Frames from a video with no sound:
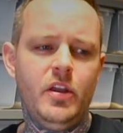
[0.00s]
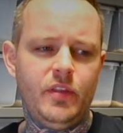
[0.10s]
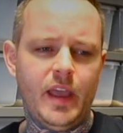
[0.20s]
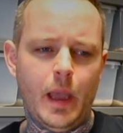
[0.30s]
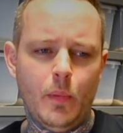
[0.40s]

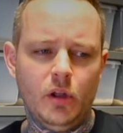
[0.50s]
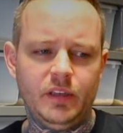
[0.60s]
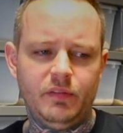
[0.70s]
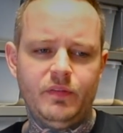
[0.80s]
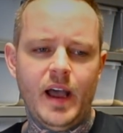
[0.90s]
they are more
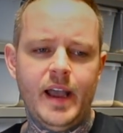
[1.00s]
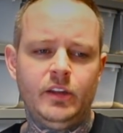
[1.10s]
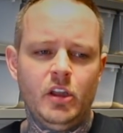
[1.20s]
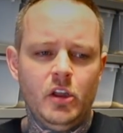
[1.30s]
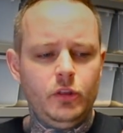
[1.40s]

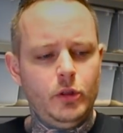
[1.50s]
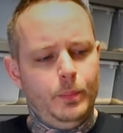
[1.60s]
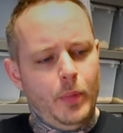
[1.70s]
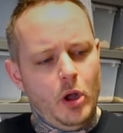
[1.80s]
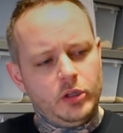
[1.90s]
defined. The
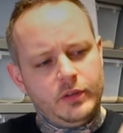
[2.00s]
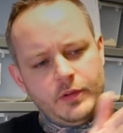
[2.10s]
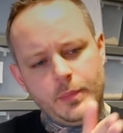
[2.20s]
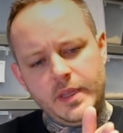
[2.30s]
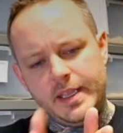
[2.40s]
border
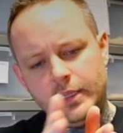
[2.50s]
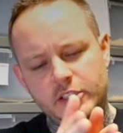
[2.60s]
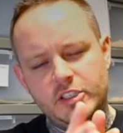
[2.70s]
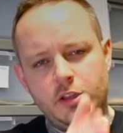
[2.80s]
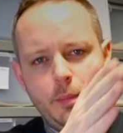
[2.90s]
from the yellow
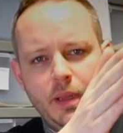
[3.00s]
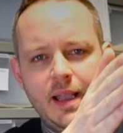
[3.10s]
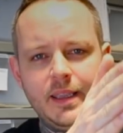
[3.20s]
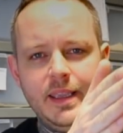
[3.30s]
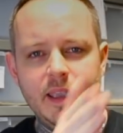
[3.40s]
to the
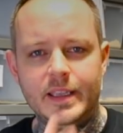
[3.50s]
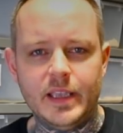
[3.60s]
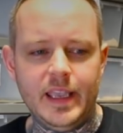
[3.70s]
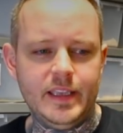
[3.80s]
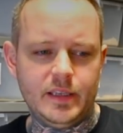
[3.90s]
black,
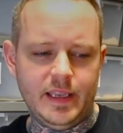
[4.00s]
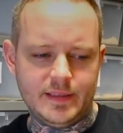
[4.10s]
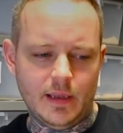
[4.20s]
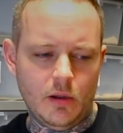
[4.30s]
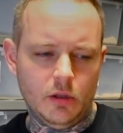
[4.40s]

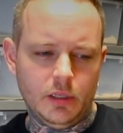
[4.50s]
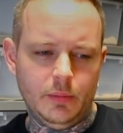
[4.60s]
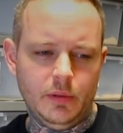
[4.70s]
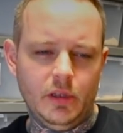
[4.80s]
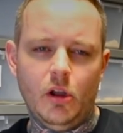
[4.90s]
it's on
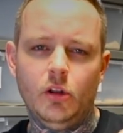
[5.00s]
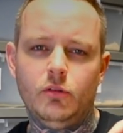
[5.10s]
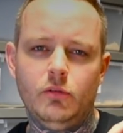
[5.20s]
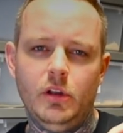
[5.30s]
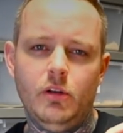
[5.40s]
a
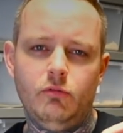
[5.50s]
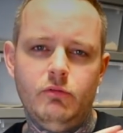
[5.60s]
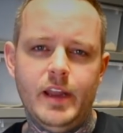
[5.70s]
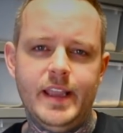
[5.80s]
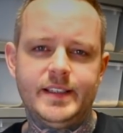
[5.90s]

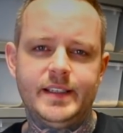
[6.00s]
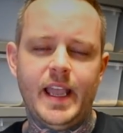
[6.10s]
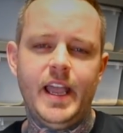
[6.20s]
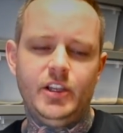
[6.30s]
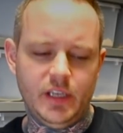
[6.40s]
razor's
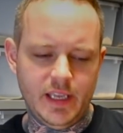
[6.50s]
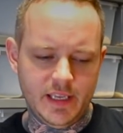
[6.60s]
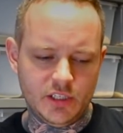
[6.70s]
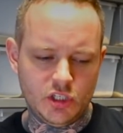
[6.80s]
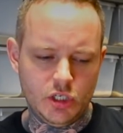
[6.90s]
edge. It
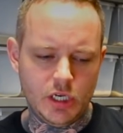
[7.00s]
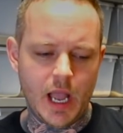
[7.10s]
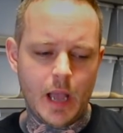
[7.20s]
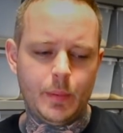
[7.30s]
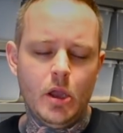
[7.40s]
is
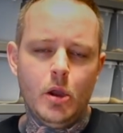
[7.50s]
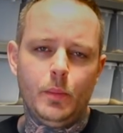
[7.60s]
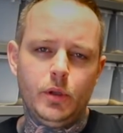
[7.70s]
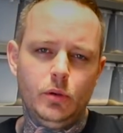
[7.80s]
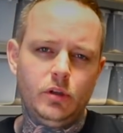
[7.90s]
sharp.
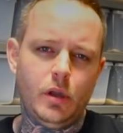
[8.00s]
But you look